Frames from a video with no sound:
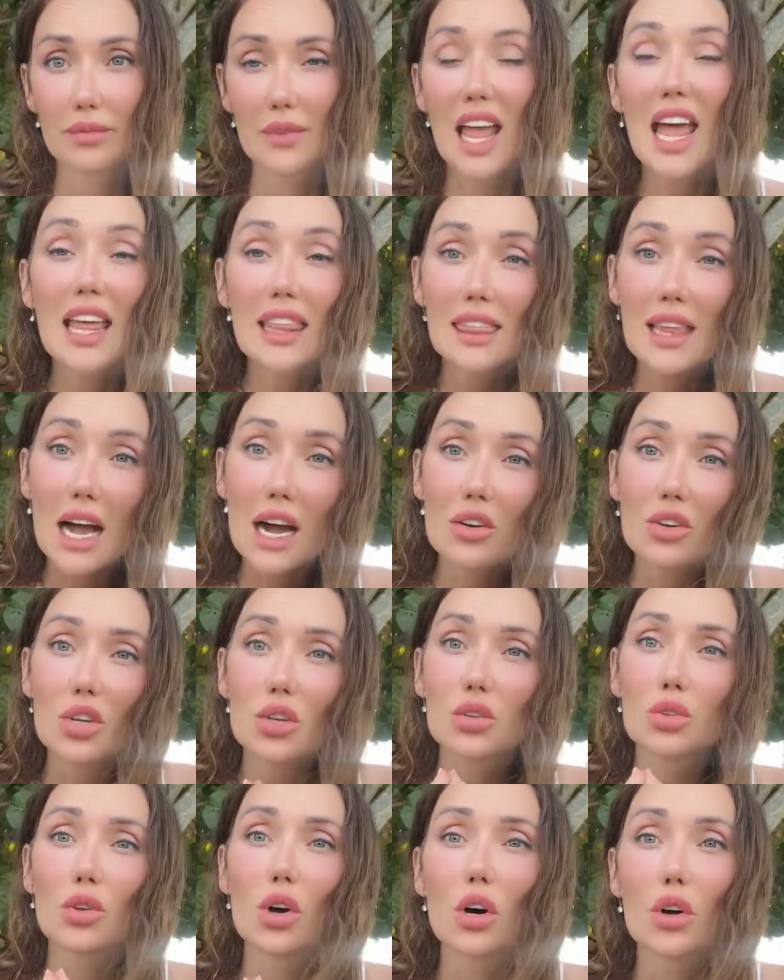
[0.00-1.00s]
And now you
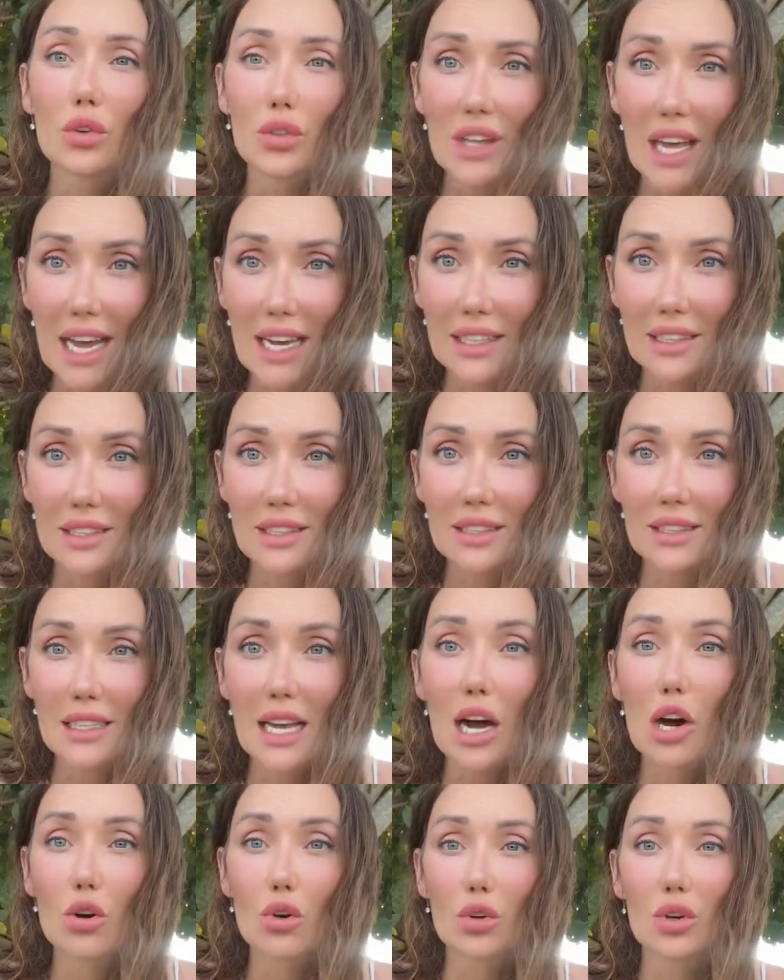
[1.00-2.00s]
know that.
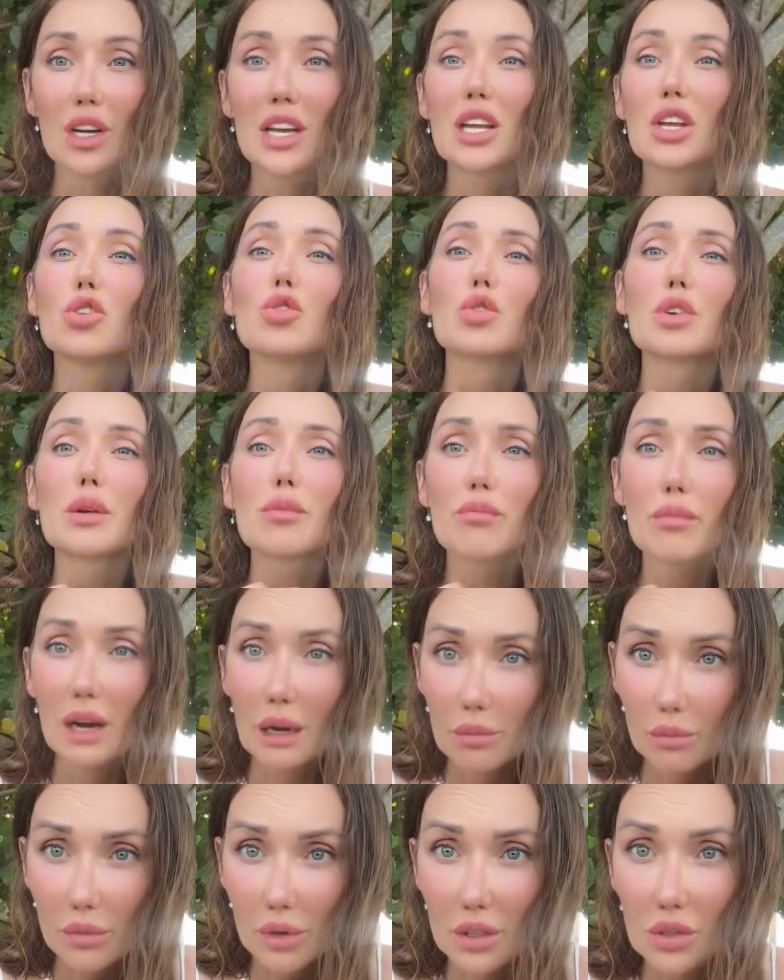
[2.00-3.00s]
Now you
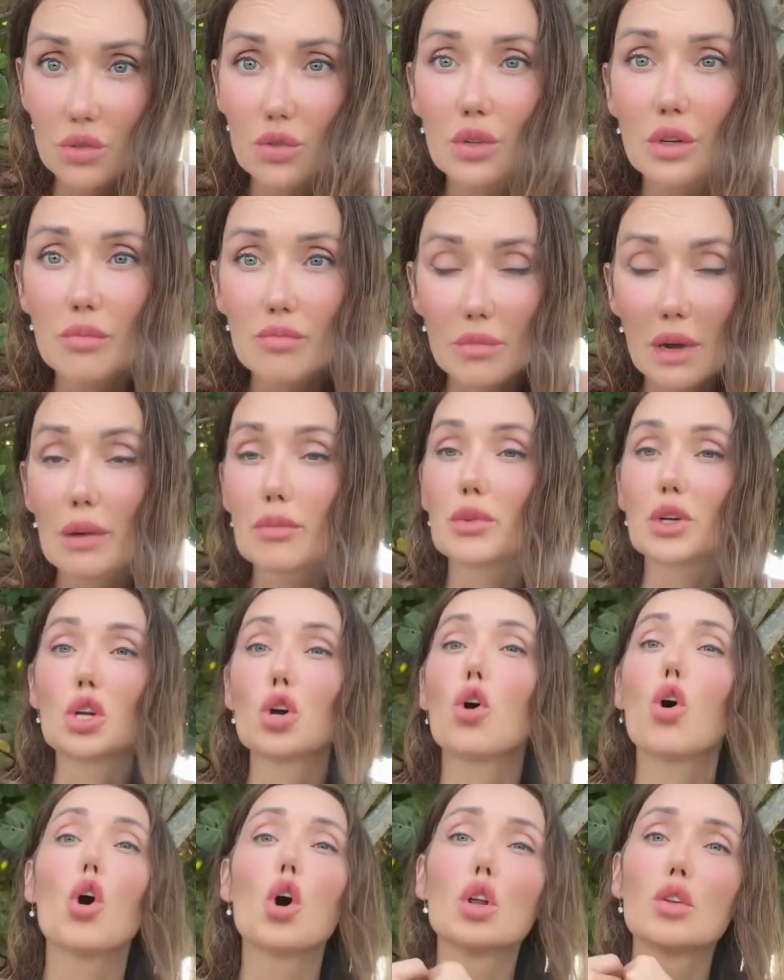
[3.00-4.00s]
remember to remember. You
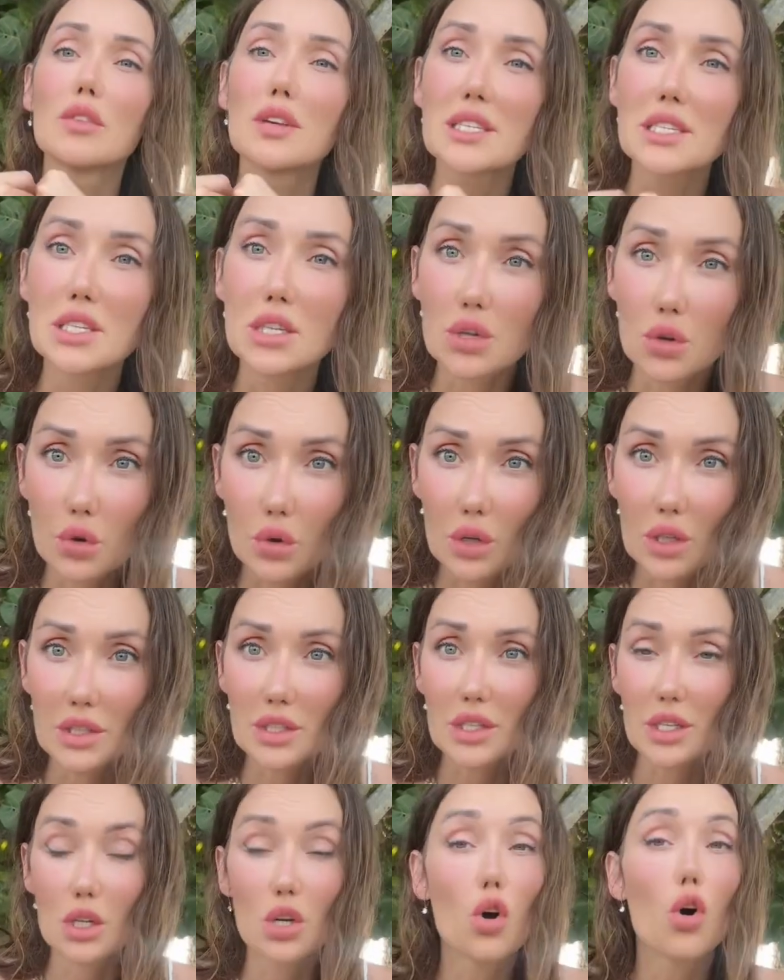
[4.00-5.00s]
always knew it.
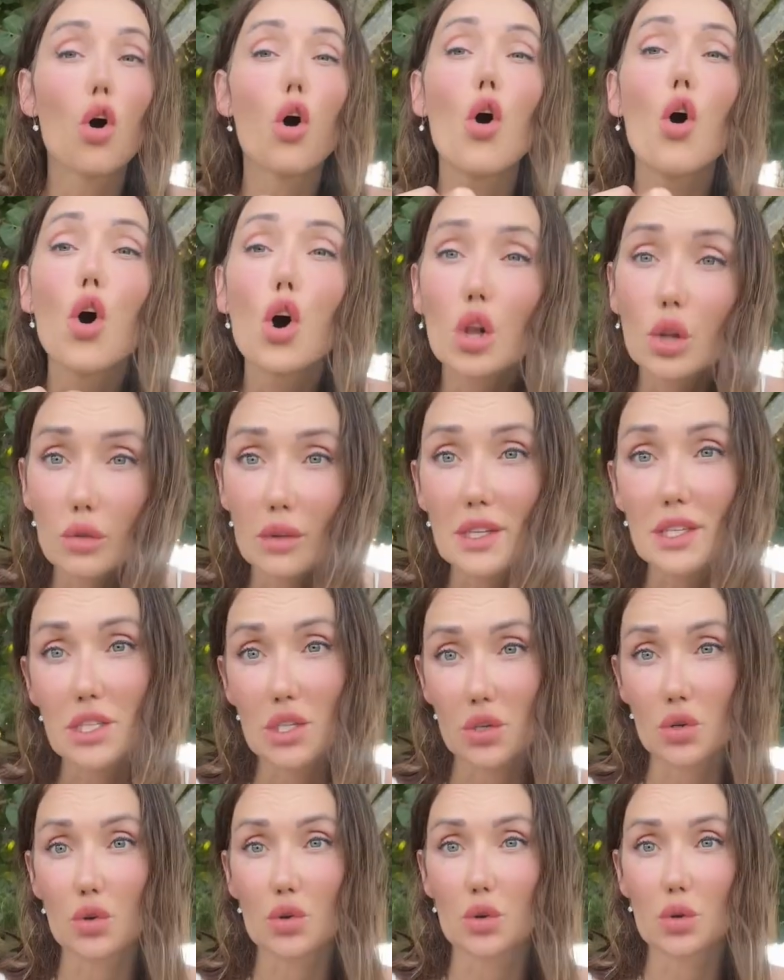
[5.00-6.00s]
You always
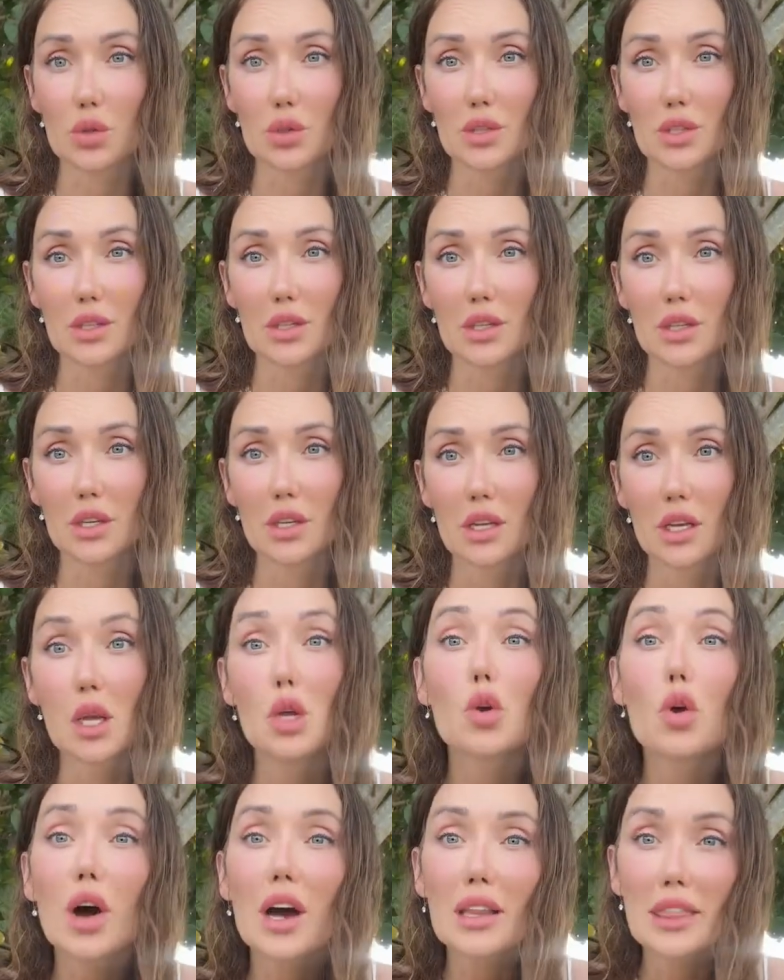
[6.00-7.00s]
knew it.
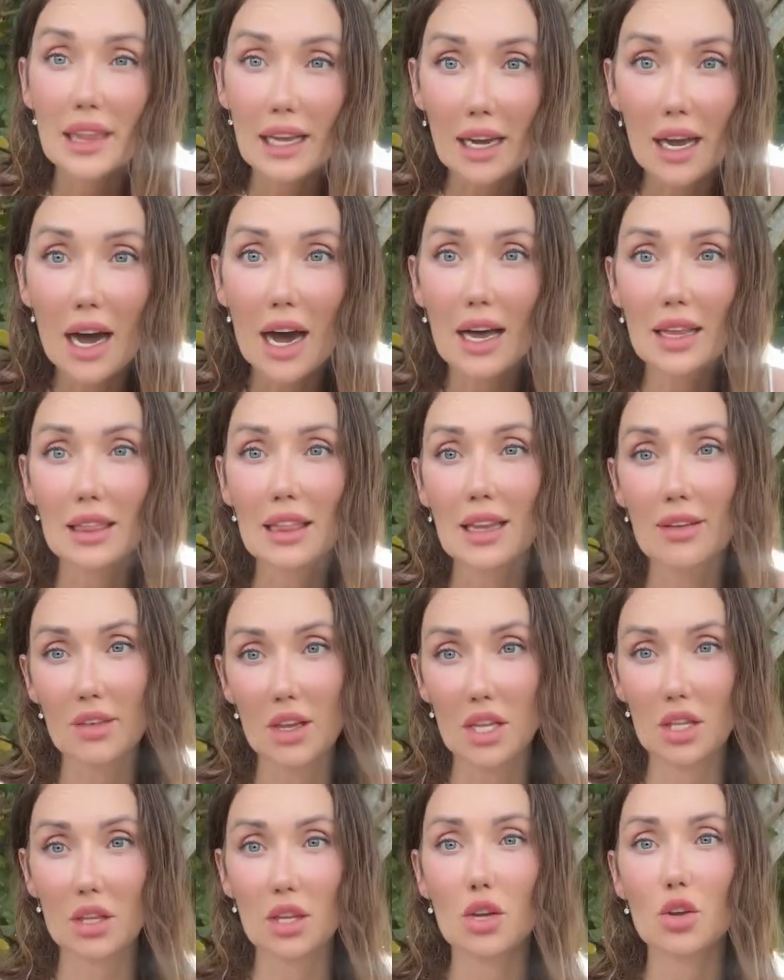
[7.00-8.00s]
You are the God living
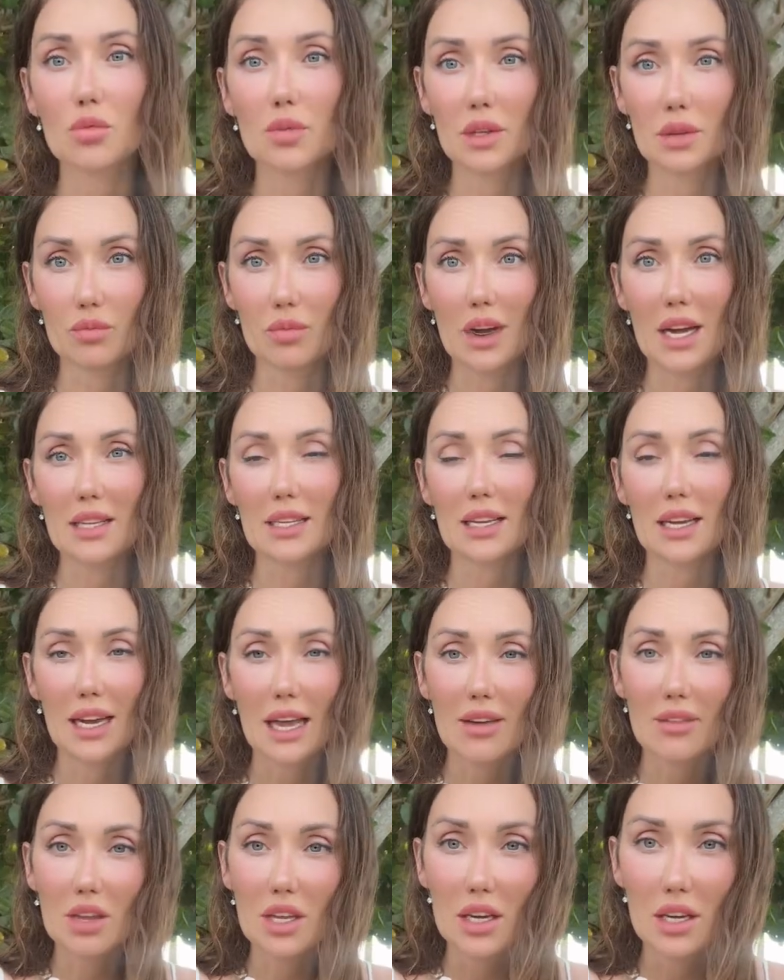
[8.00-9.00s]
in human body,
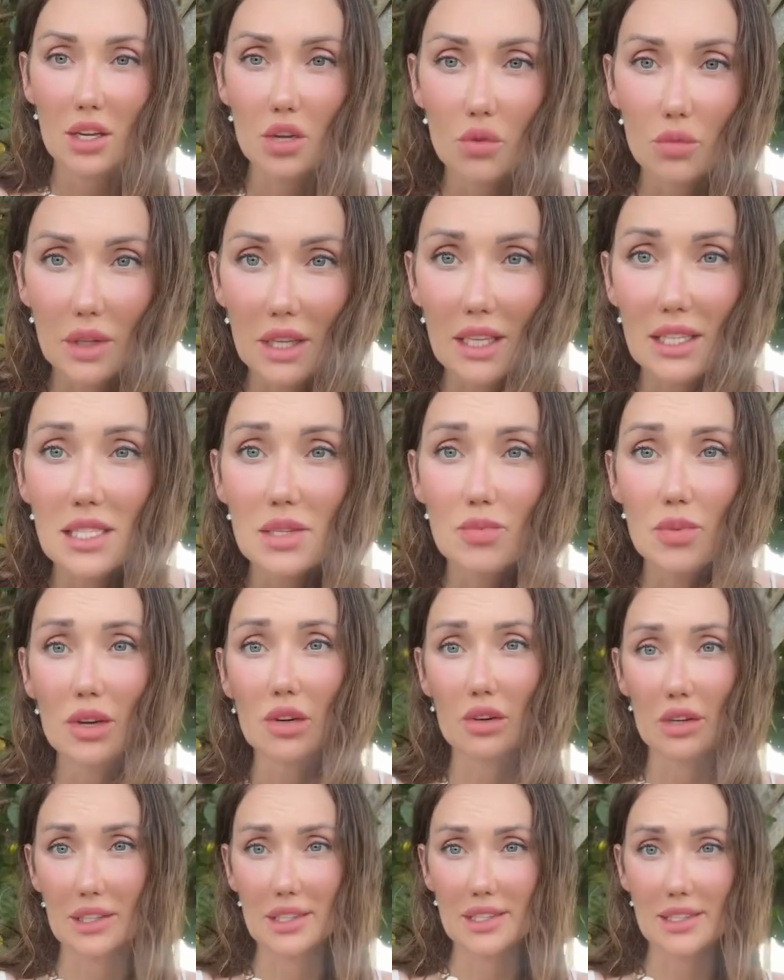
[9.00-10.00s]
having a human
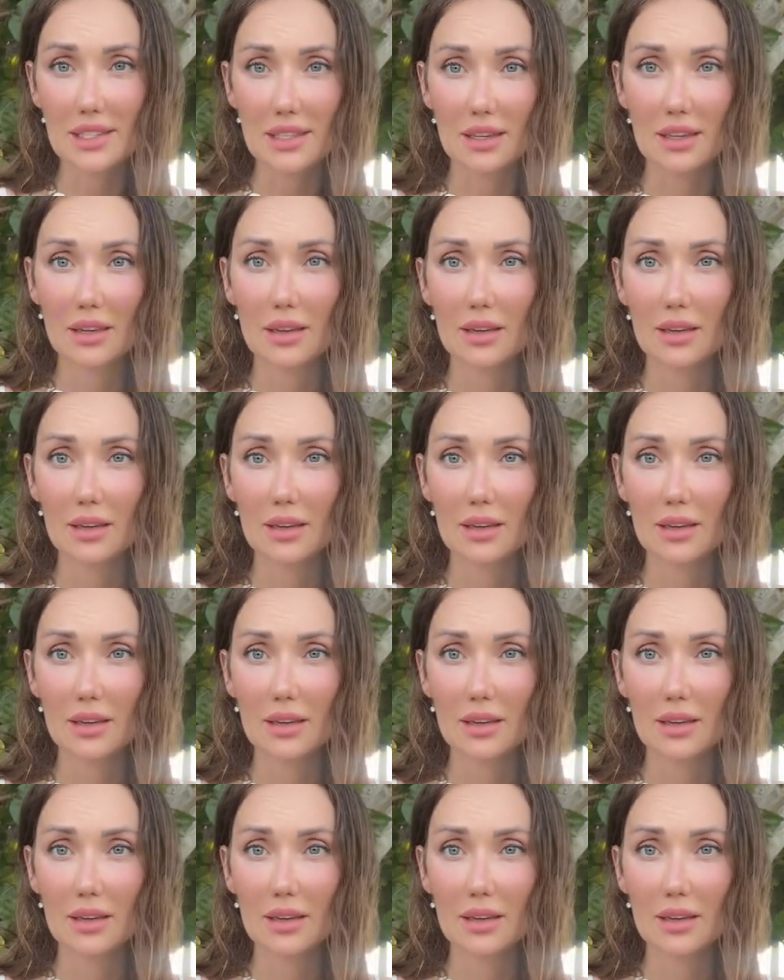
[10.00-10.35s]
experience,